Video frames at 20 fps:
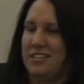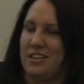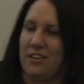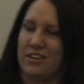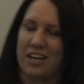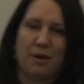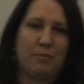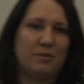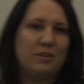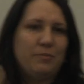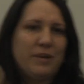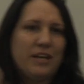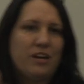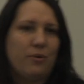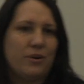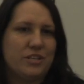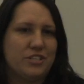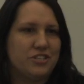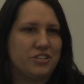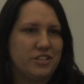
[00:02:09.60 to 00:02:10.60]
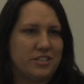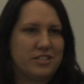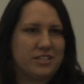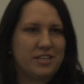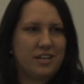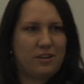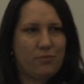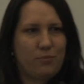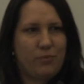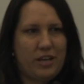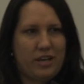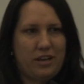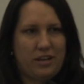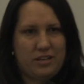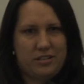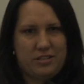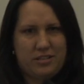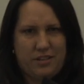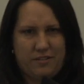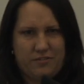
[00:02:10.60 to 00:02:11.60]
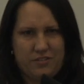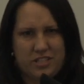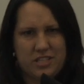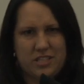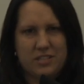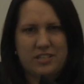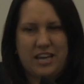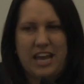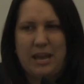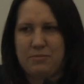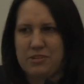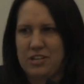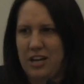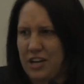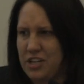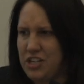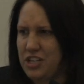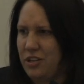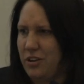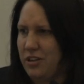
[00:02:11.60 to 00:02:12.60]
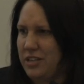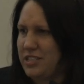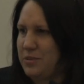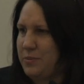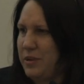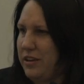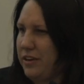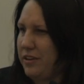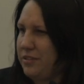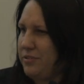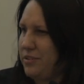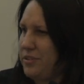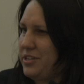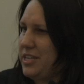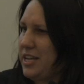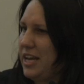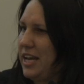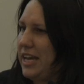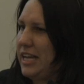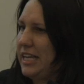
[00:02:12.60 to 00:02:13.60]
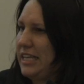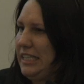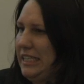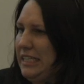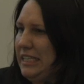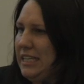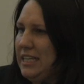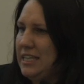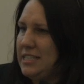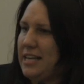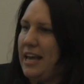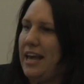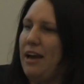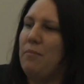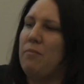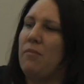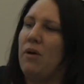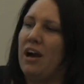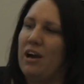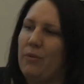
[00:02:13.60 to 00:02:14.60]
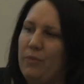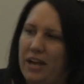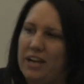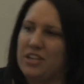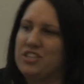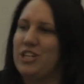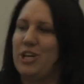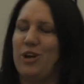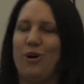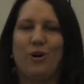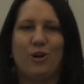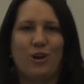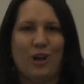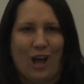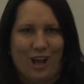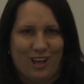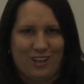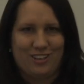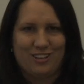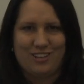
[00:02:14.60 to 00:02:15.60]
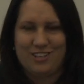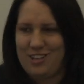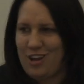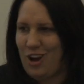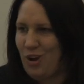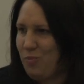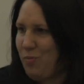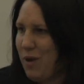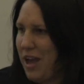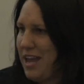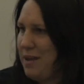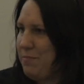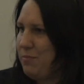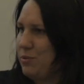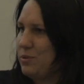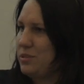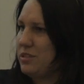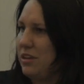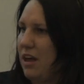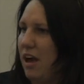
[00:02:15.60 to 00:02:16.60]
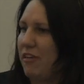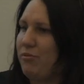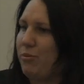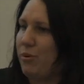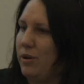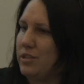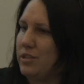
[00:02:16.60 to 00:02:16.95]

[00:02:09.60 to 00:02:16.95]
So a couple of big questions that we're going to sort of just keep touching on as we go through today. So how might we actually honour young people's life